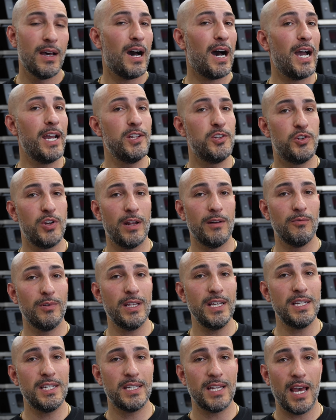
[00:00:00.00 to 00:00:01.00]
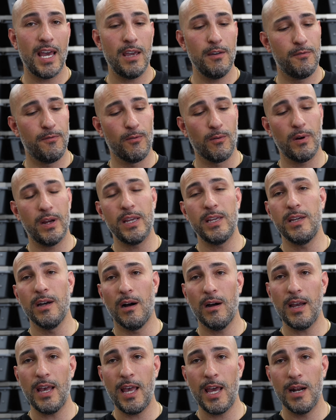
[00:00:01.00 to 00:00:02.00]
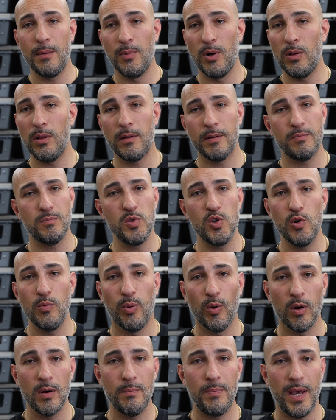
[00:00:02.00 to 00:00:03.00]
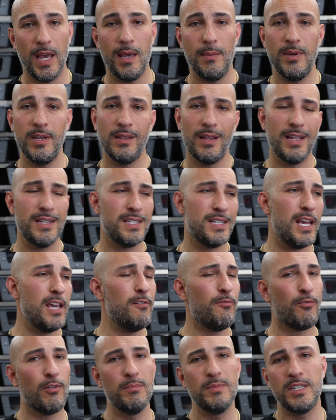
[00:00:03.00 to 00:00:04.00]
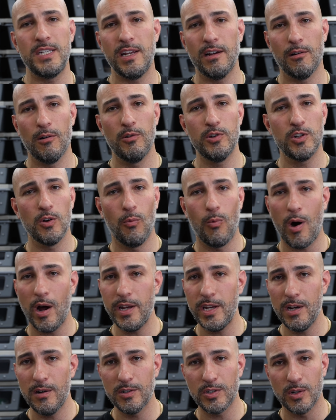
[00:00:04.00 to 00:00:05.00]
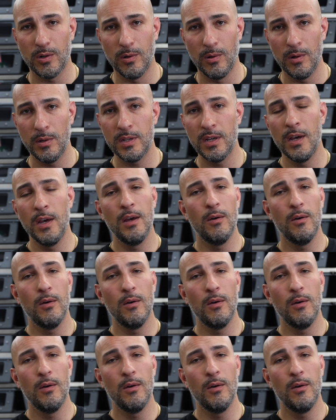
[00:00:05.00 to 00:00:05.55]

I generally say for a young animal, a newborn baby, let's say from 0 to 1 year old,